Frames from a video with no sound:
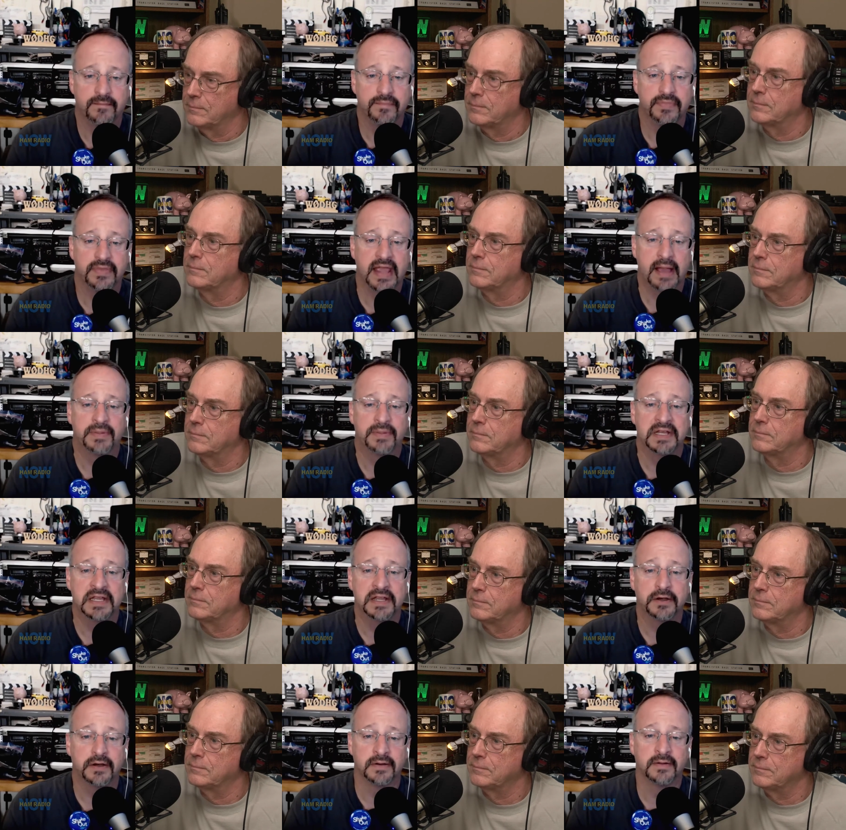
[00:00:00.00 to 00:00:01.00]
Speaker 1: happen
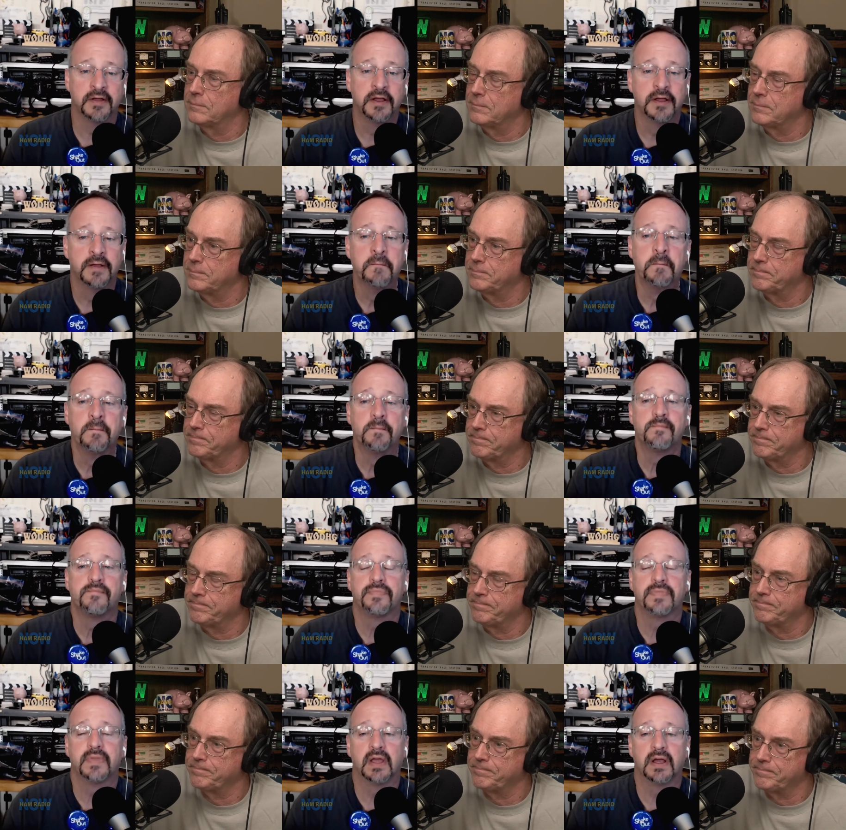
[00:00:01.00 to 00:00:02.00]
here.
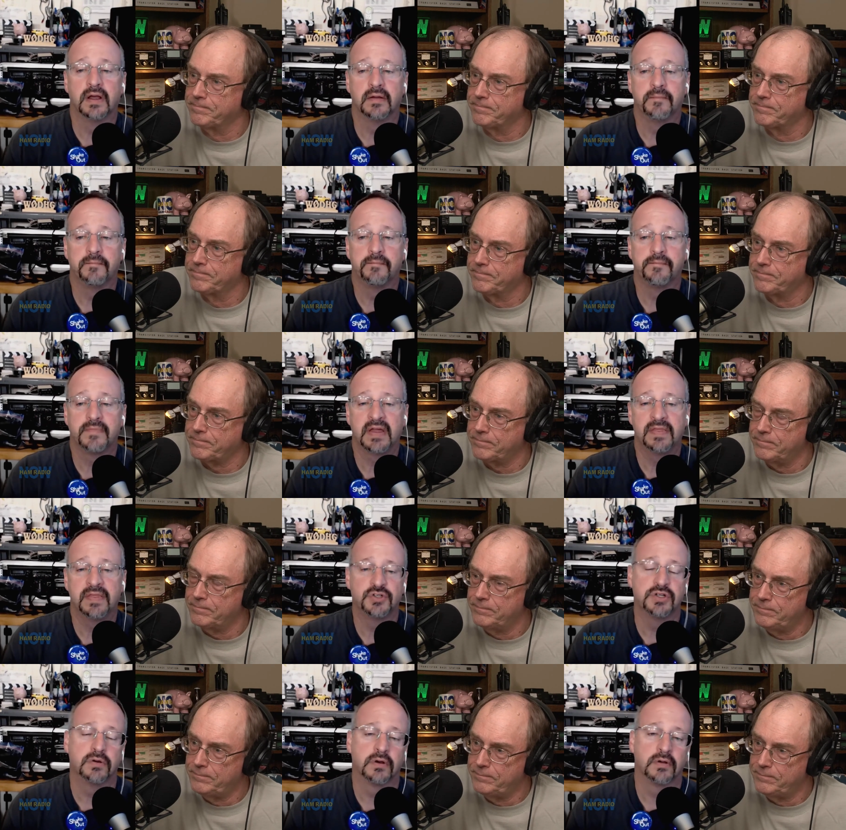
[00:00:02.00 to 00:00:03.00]
Um, and there's
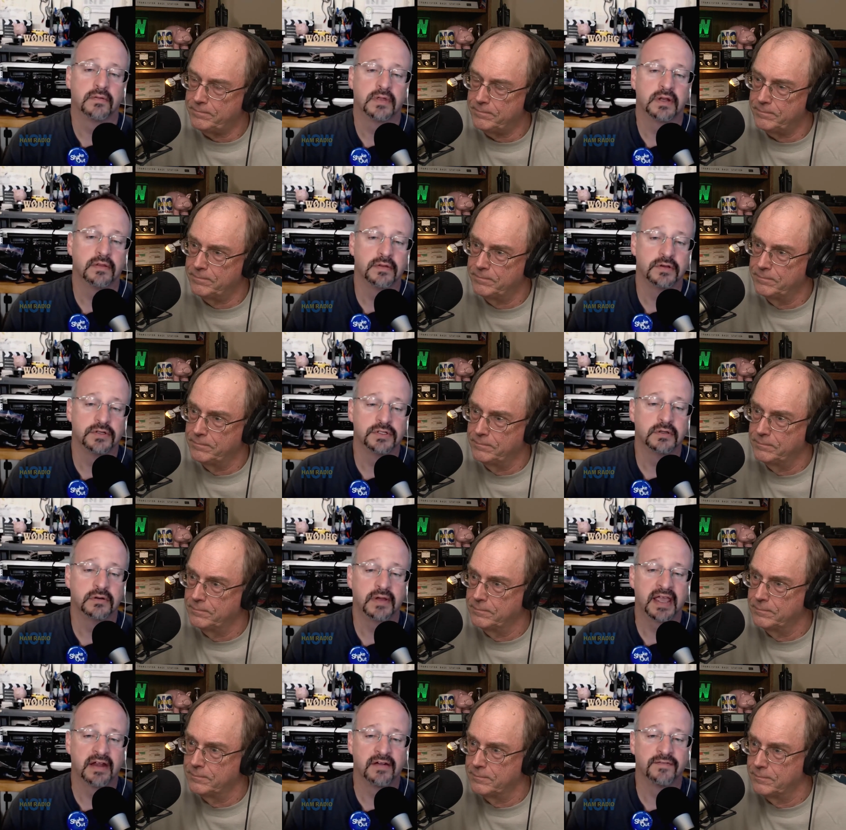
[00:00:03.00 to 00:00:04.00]
no you know there's no
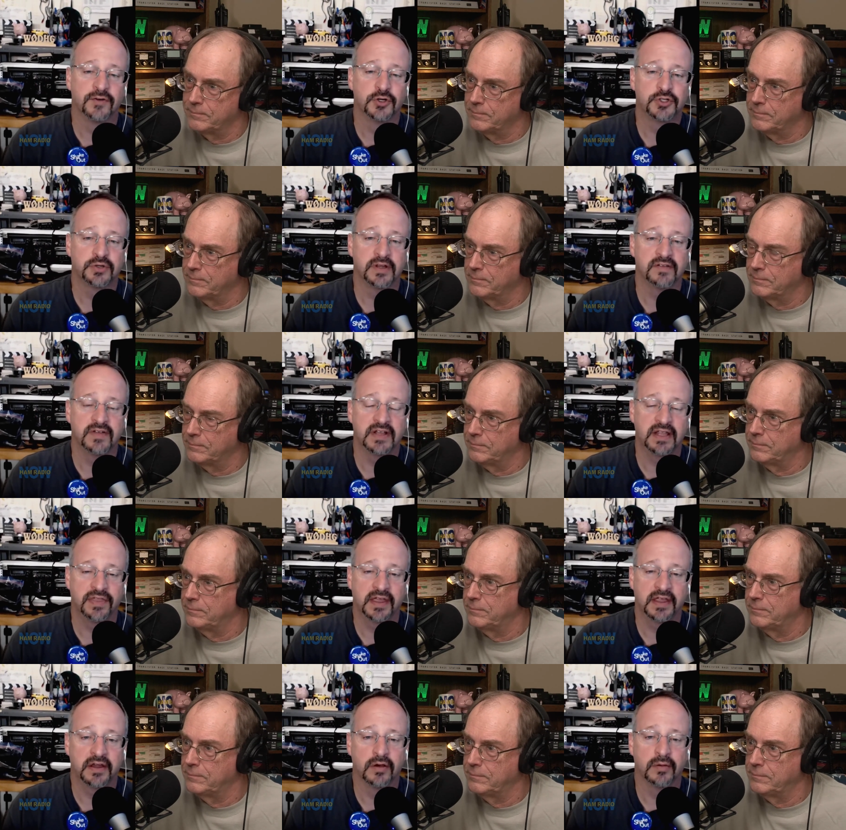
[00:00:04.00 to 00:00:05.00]
anniversary of anything
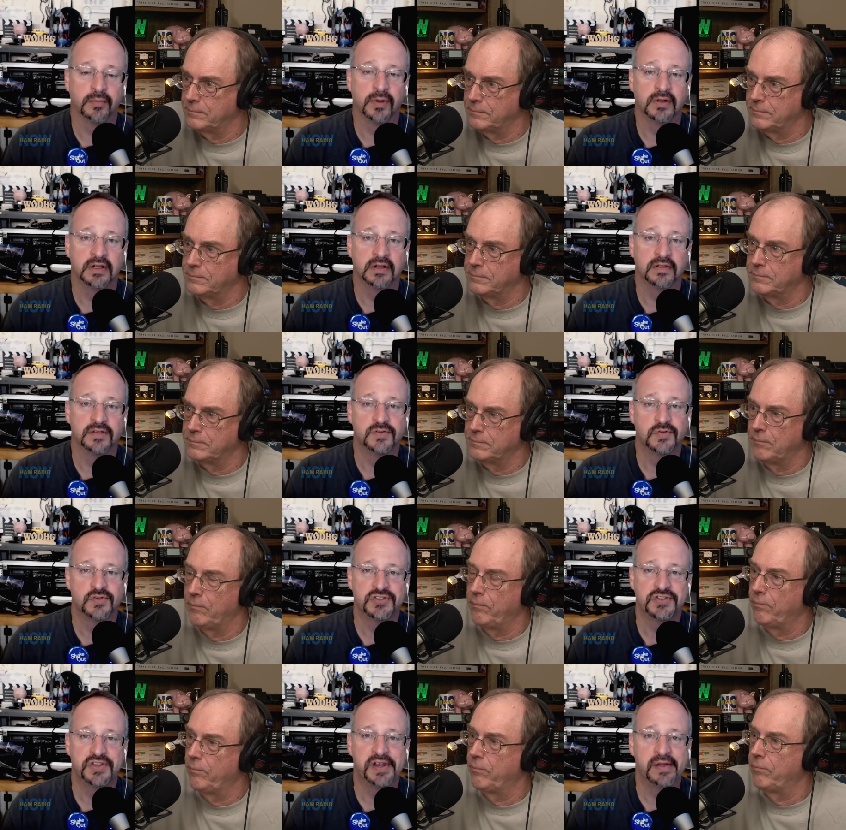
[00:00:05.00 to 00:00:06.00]
here, but you know this is just
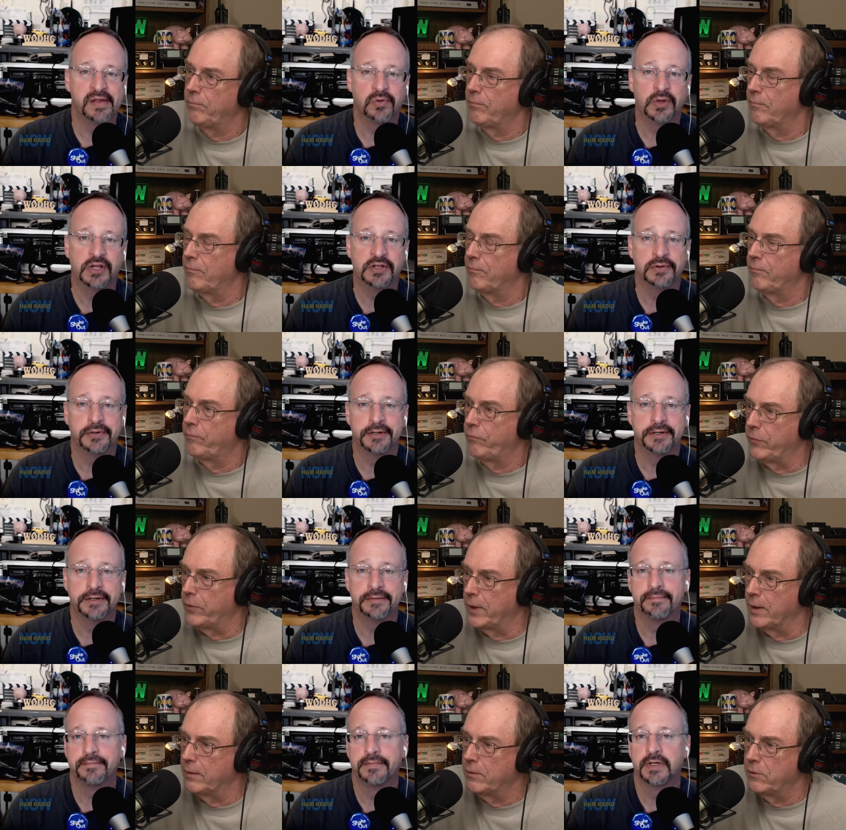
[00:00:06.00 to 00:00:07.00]
the day we do it on.
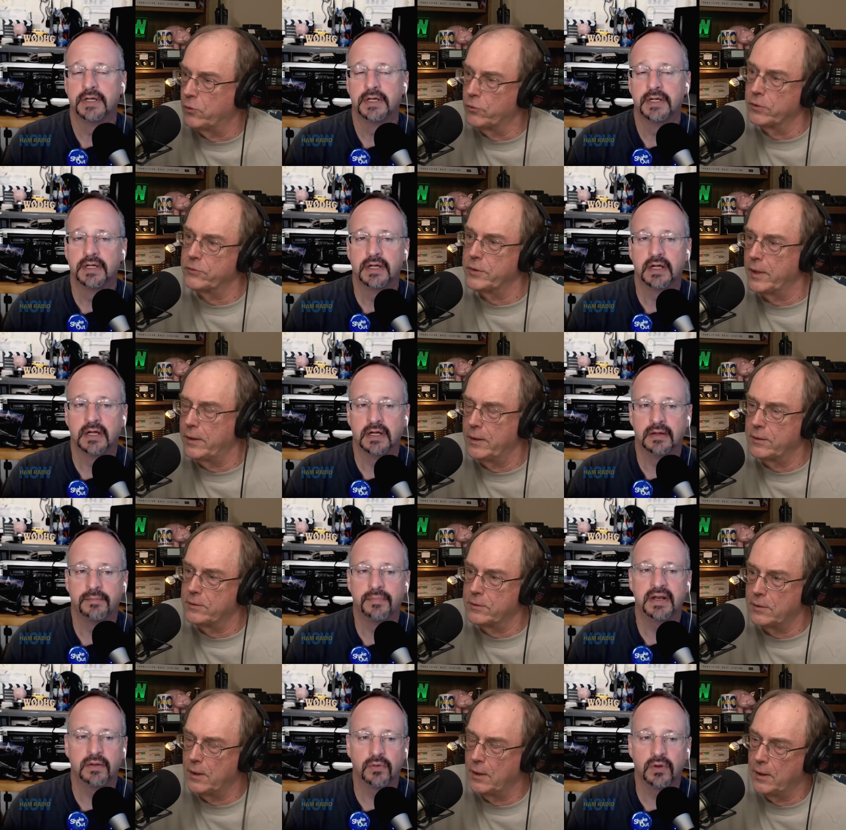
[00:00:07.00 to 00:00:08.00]
Yeah. To drills um, like but
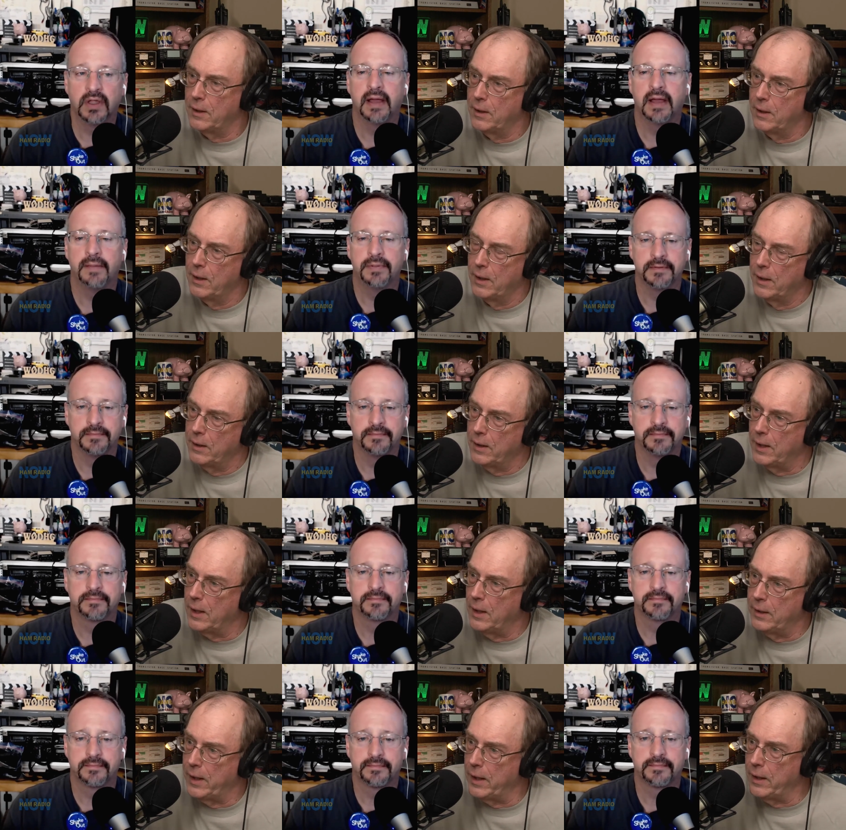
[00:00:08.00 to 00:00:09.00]
this, but it will happen.
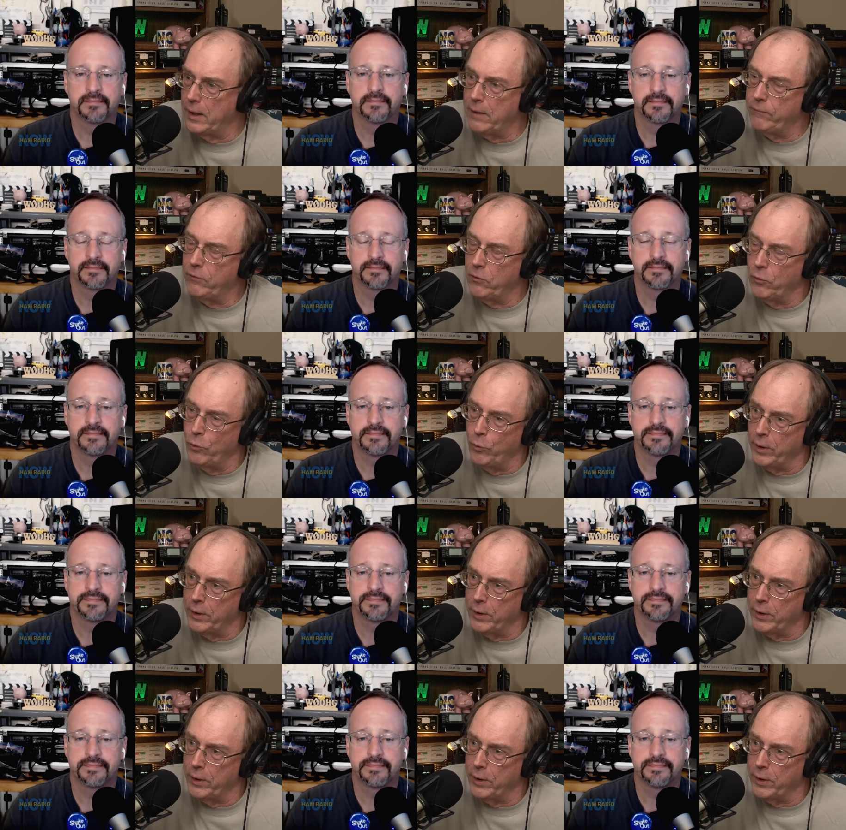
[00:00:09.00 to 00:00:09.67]
Speaker 2: They they leave you